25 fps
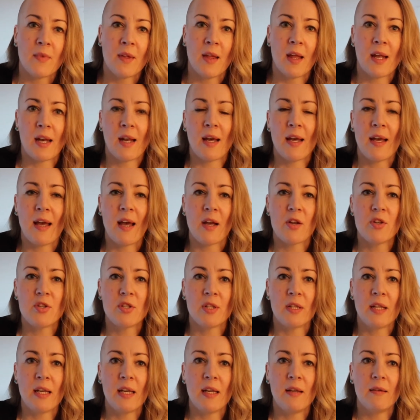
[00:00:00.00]
And I
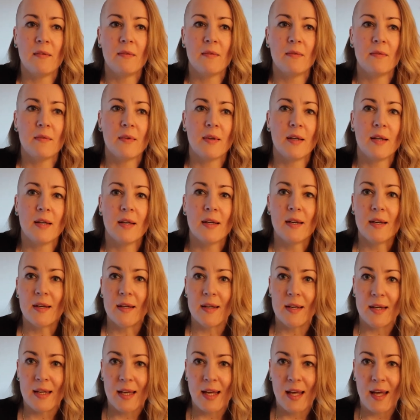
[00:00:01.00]

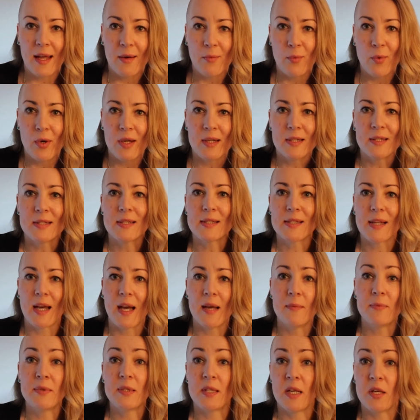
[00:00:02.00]
had one
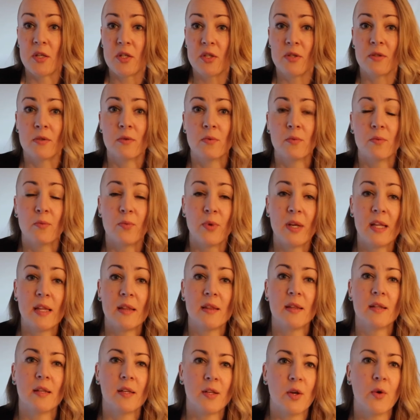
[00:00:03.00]
Skype session
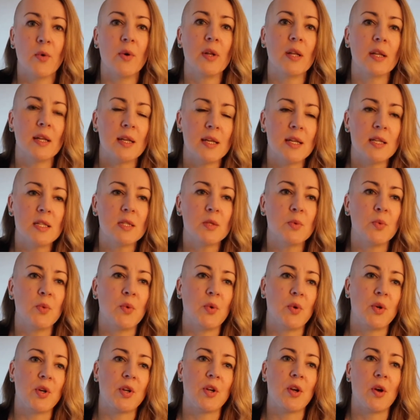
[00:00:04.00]
with Noel
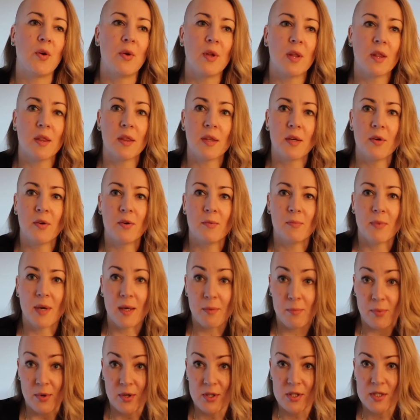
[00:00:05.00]
Eastwood going through
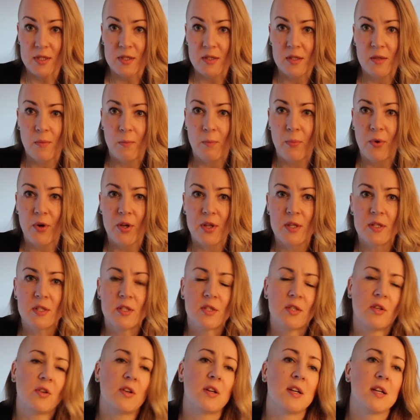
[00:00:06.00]
my
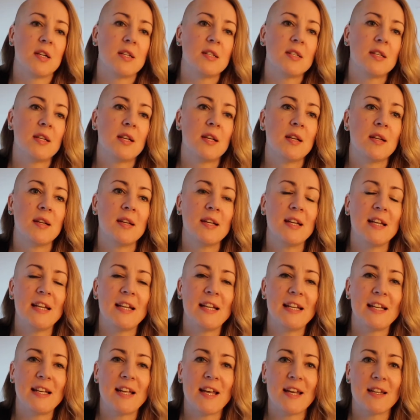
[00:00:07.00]
birth chart
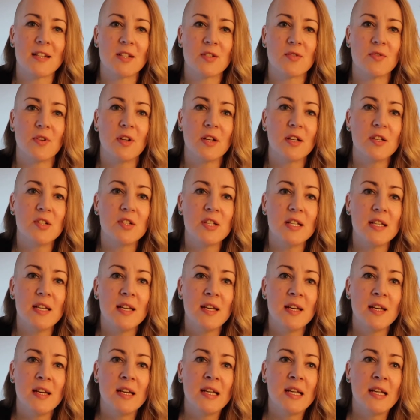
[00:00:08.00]
in astrology.